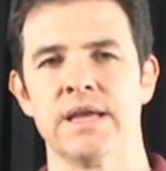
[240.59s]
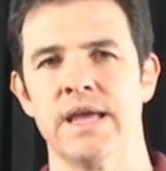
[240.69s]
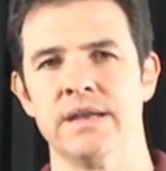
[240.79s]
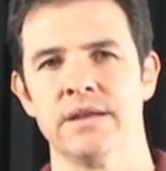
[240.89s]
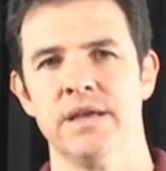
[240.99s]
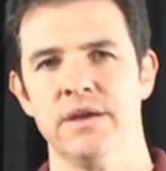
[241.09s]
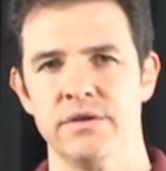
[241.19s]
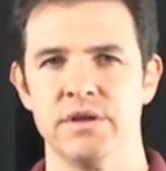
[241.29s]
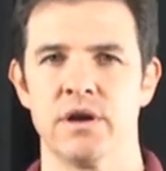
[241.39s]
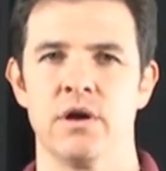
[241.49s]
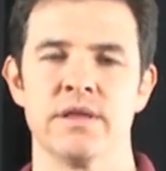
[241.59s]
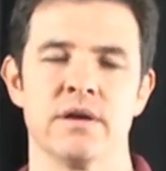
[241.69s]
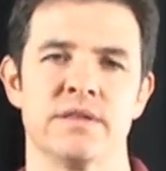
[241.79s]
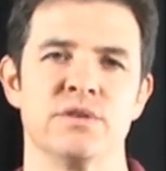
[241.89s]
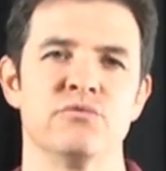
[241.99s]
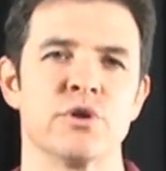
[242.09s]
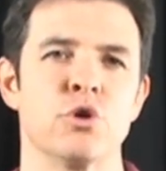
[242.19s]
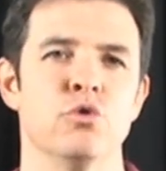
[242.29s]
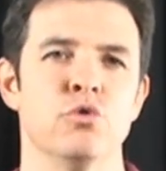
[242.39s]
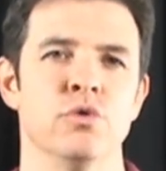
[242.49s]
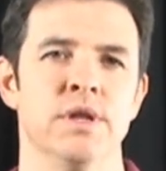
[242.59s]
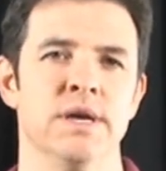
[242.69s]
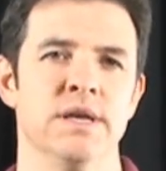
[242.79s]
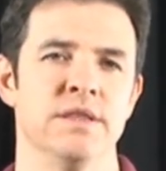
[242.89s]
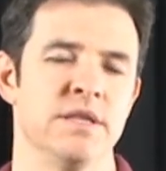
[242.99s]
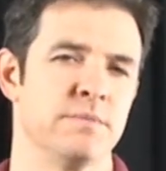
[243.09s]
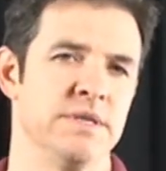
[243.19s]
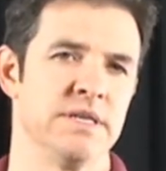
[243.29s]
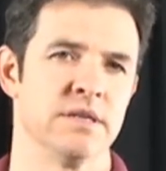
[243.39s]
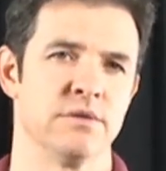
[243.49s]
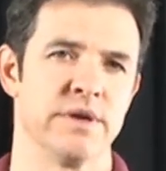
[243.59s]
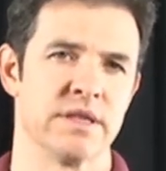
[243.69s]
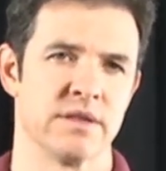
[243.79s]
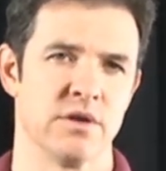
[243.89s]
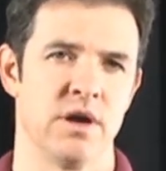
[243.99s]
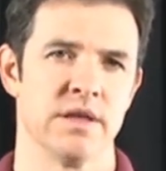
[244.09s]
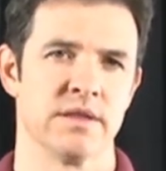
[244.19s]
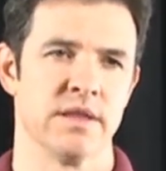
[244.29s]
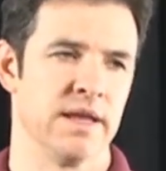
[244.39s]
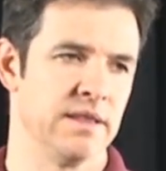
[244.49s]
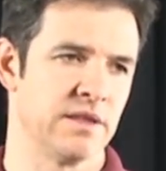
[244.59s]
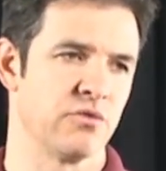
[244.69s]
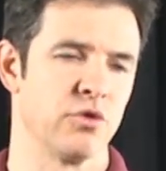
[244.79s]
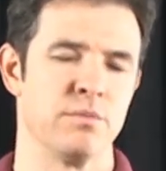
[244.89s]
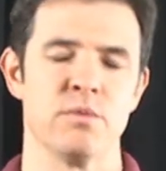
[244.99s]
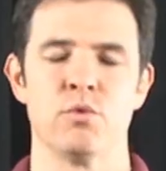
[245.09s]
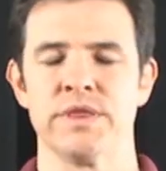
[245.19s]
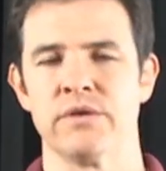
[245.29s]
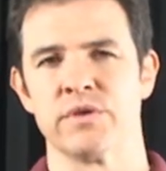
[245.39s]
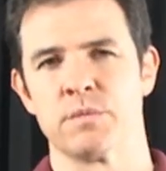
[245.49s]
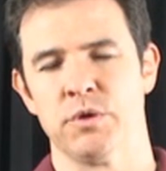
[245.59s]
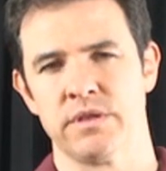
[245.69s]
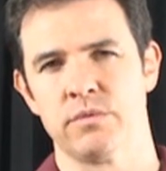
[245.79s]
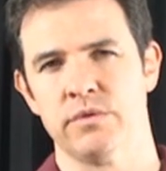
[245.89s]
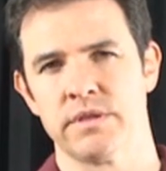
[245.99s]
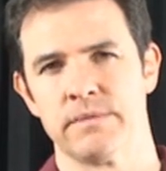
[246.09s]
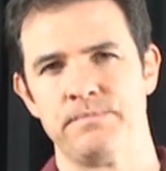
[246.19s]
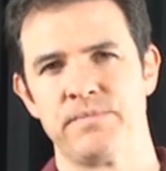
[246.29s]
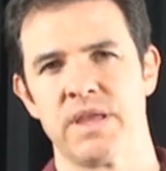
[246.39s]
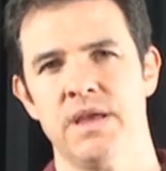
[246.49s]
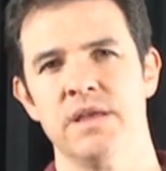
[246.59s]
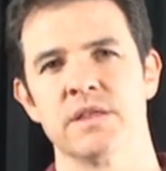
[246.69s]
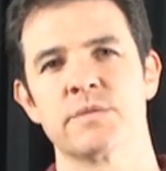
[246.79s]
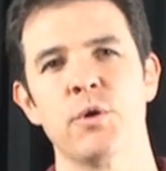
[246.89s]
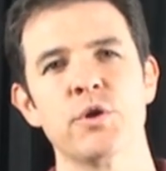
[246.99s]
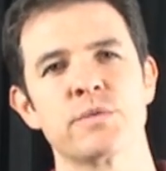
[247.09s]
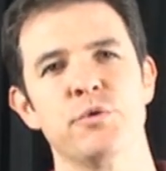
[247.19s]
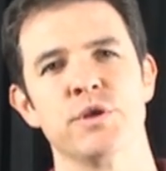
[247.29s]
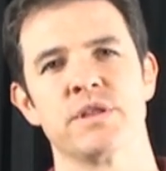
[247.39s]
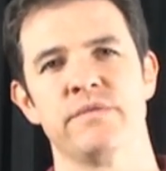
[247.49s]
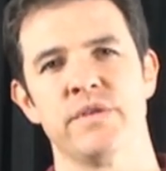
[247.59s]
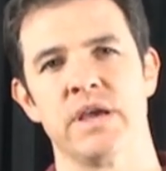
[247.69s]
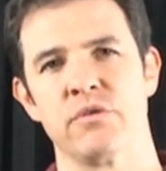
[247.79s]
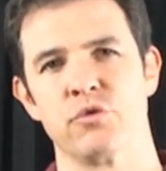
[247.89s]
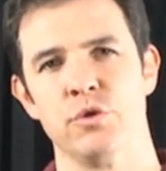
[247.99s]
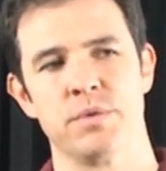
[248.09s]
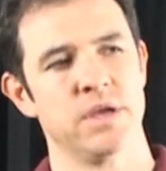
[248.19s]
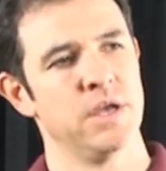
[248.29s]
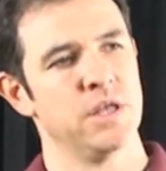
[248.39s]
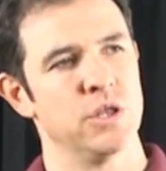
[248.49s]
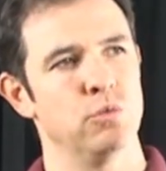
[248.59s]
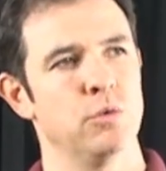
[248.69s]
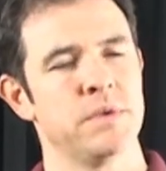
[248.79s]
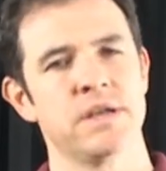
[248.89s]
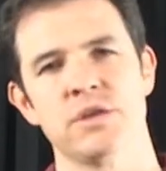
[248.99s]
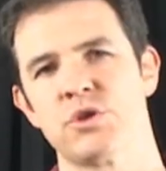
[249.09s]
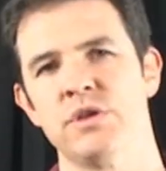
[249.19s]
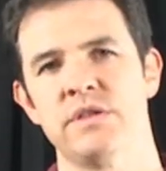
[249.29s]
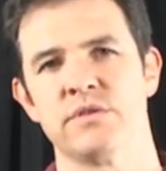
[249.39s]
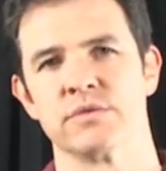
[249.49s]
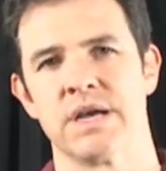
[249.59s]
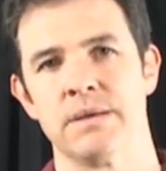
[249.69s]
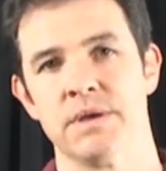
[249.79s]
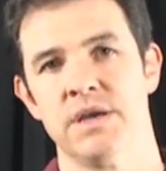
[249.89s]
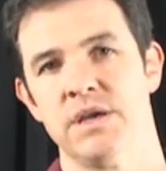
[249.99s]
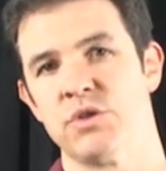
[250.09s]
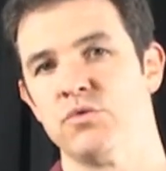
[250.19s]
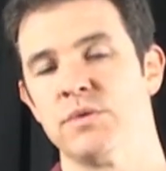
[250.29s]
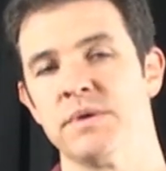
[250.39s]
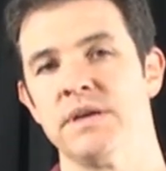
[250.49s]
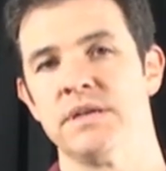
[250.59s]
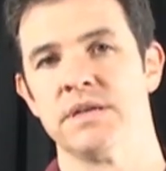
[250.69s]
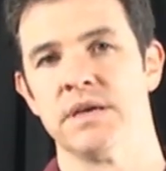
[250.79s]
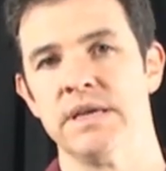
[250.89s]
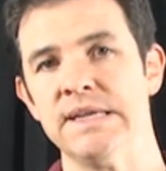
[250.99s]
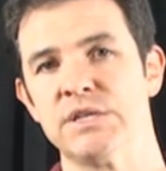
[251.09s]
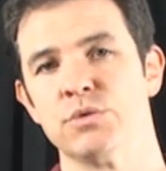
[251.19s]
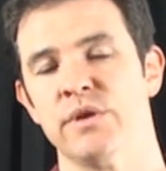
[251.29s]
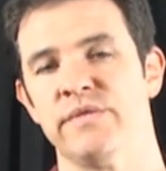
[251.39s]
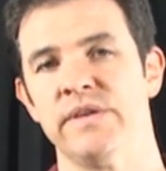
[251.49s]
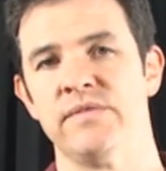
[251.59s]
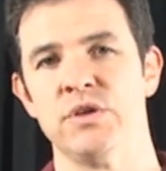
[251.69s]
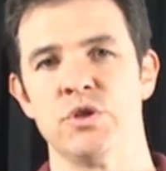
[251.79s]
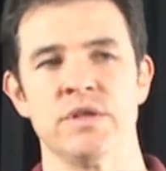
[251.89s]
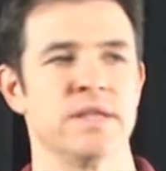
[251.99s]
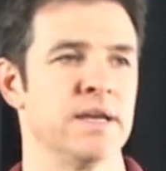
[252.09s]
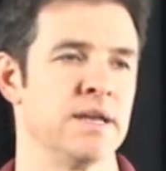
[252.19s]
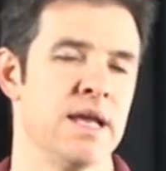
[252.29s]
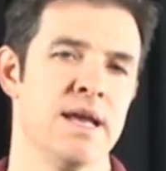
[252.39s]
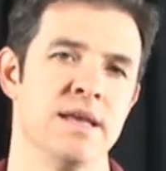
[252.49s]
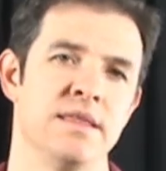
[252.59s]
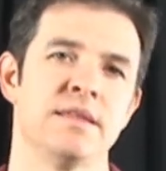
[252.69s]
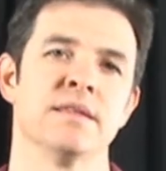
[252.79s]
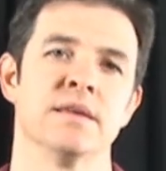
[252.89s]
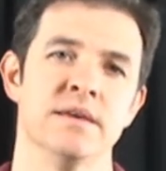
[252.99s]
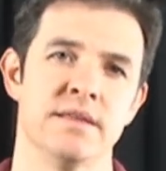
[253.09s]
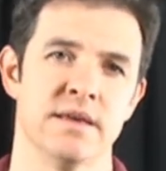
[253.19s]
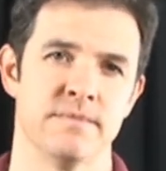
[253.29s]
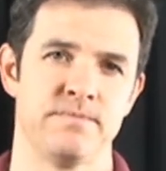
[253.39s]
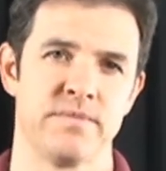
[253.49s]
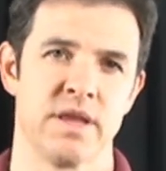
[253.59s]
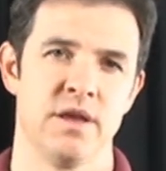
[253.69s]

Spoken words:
And, you know, I still recall this particular exercise and this group and what their response was. The spokesperson for that group, the woman, she stood up. She would have been into her 50s. She said, "This is easy.